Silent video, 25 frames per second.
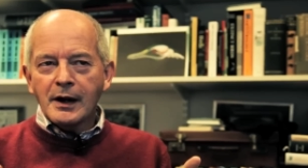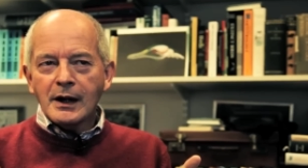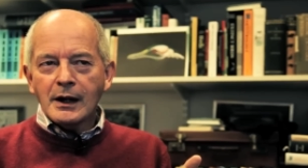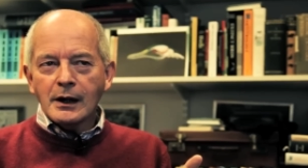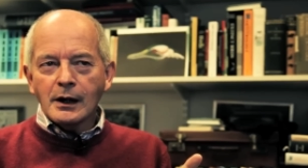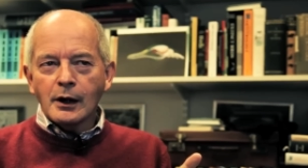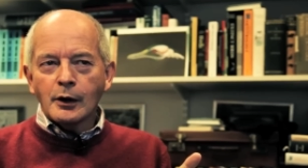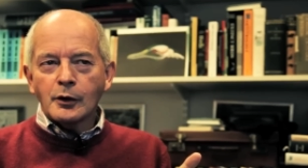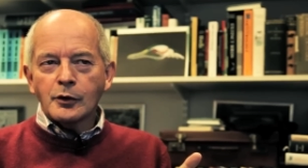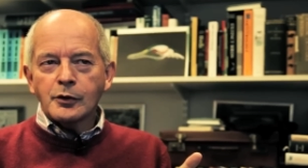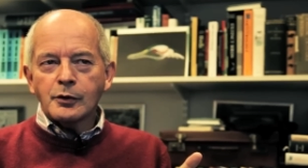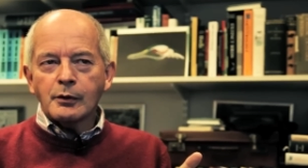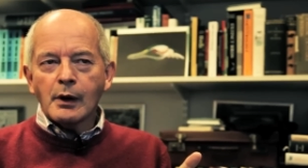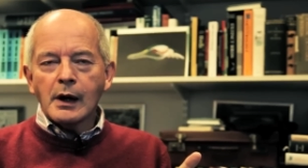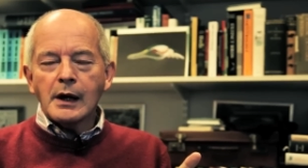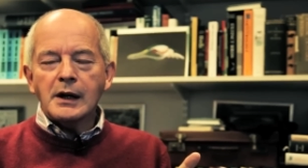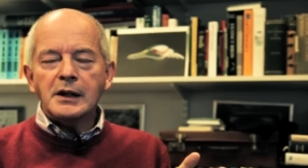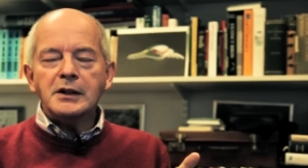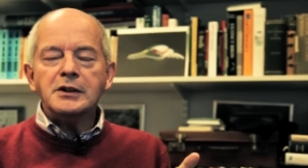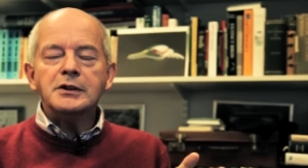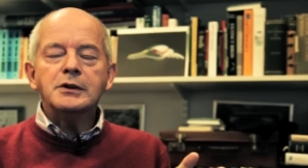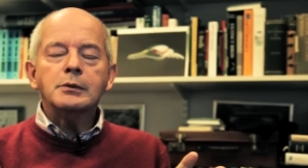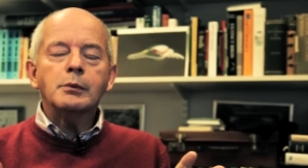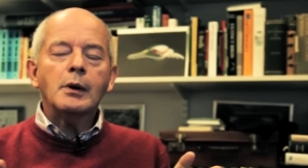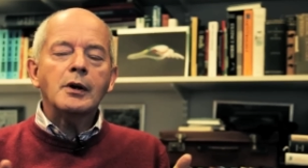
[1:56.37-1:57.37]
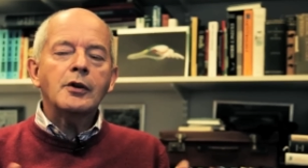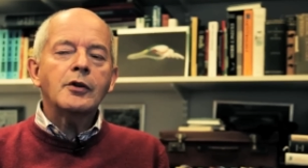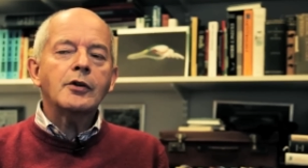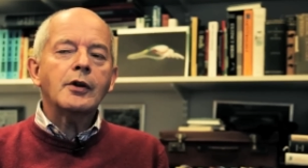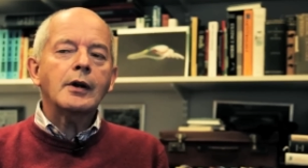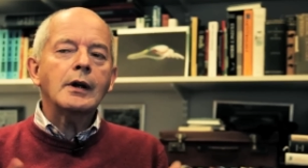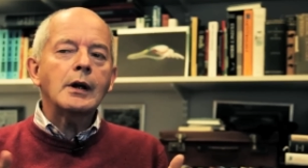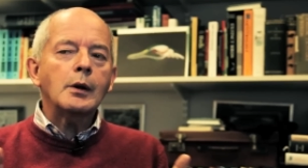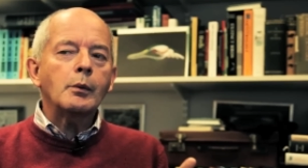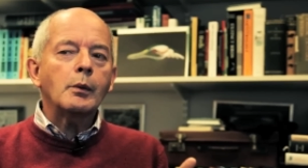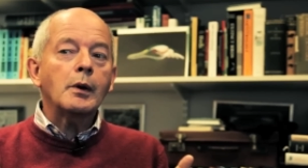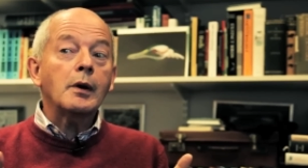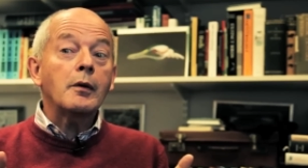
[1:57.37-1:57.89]
close range when
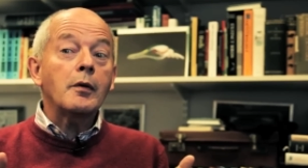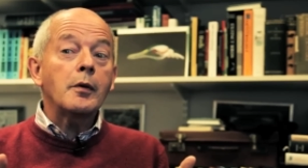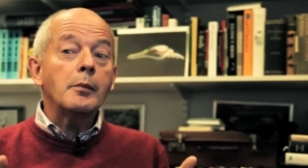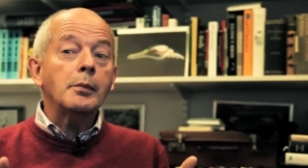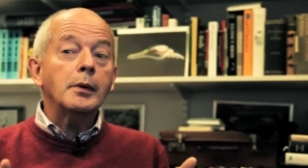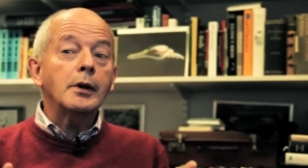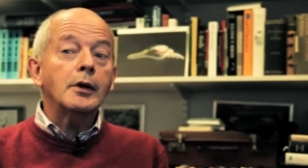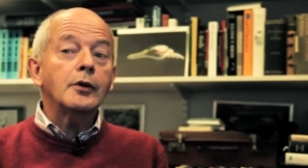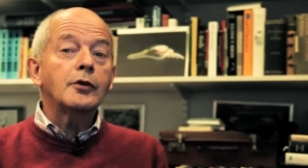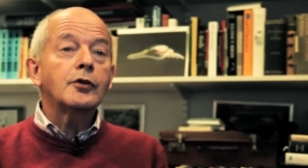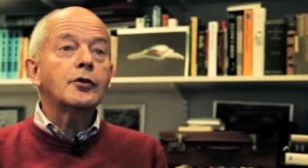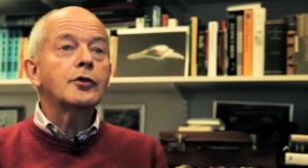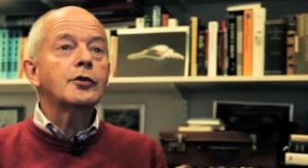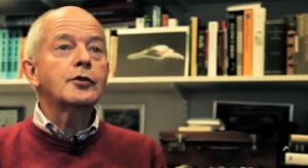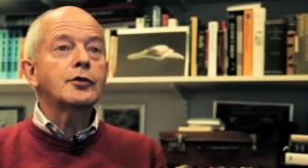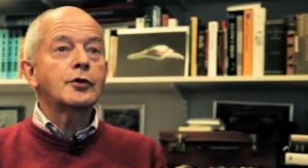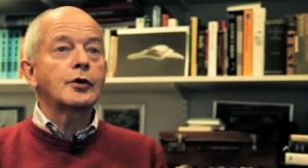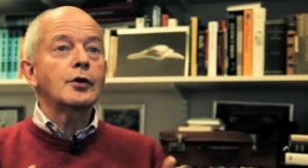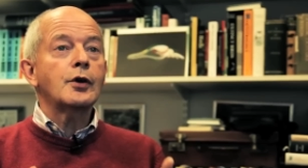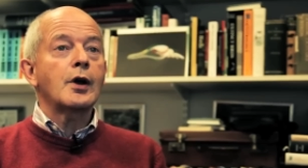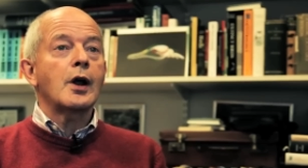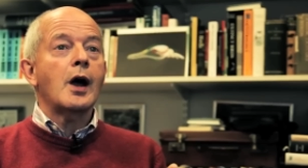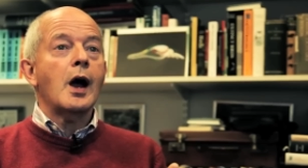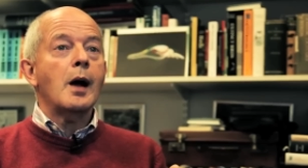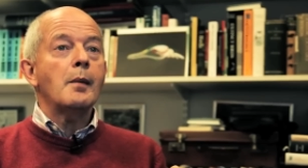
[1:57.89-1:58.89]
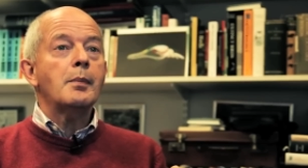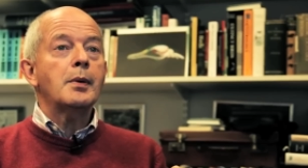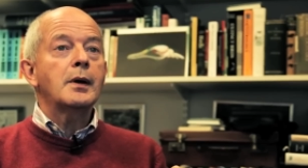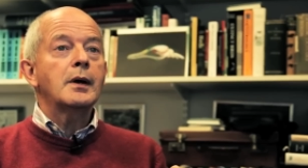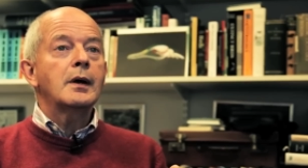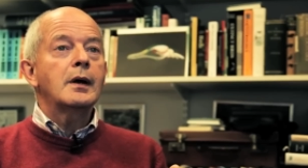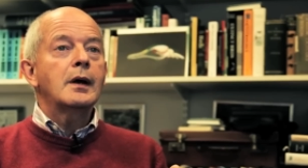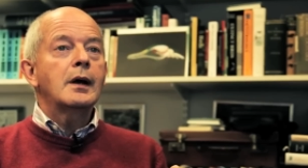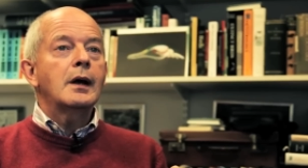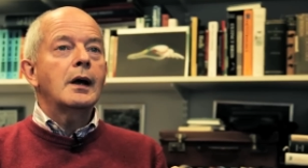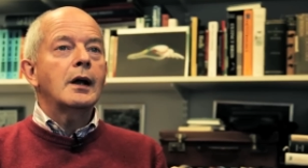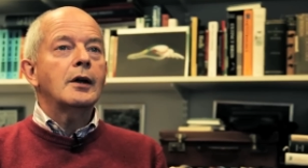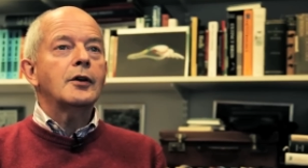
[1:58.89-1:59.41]
suddenly one of the birds stood up
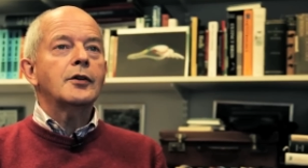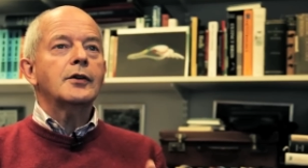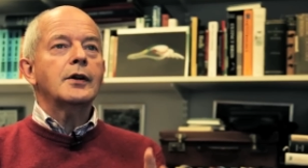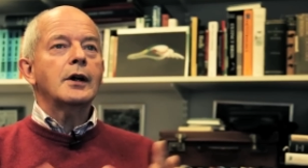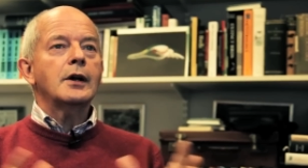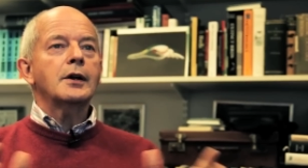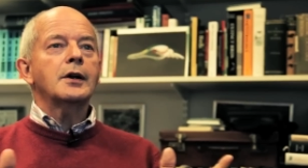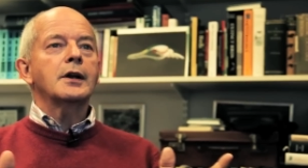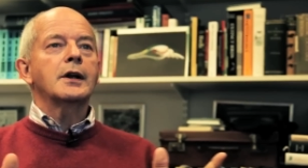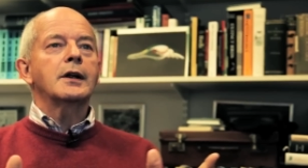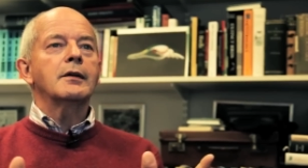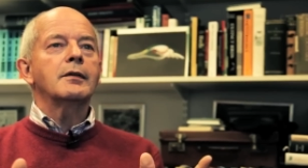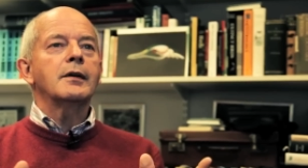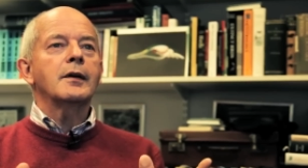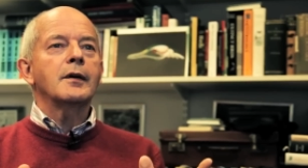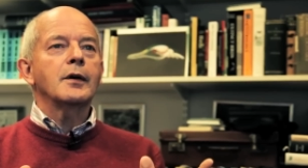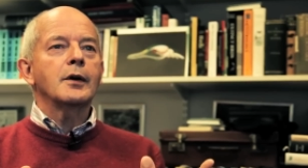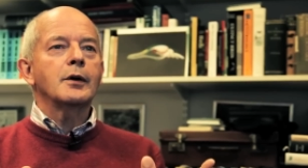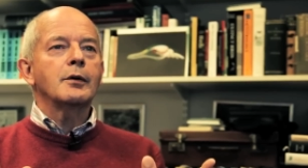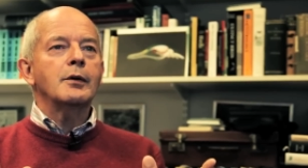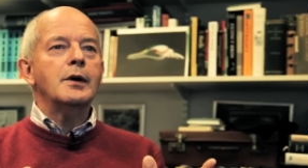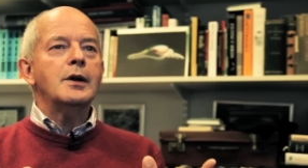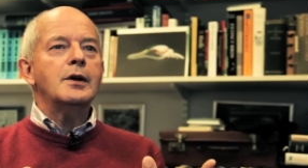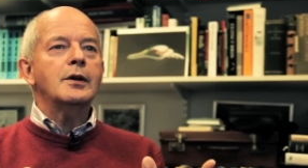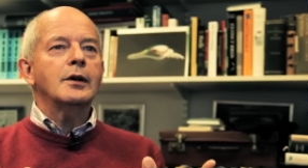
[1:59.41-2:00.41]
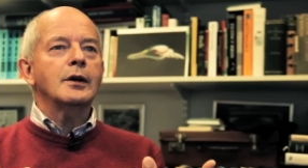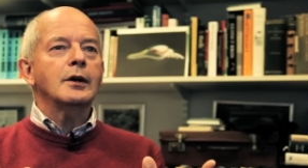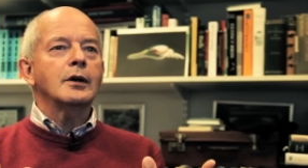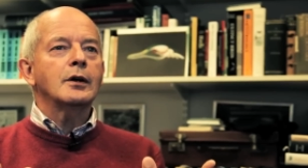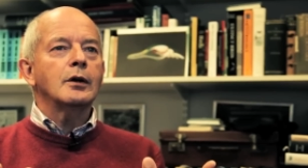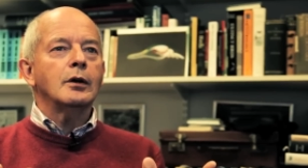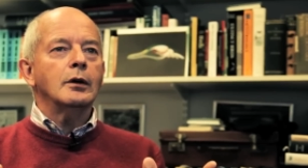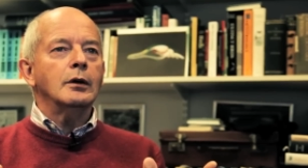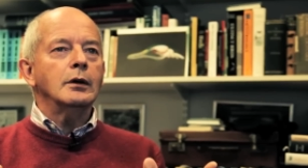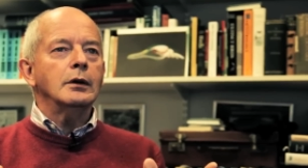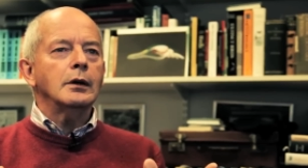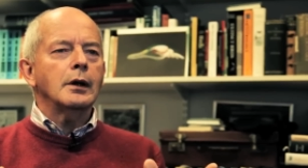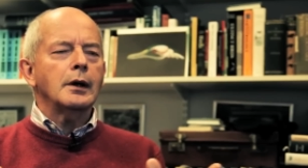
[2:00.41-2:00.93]
and started giving the greeting
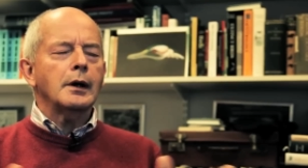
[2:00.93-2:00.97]
call.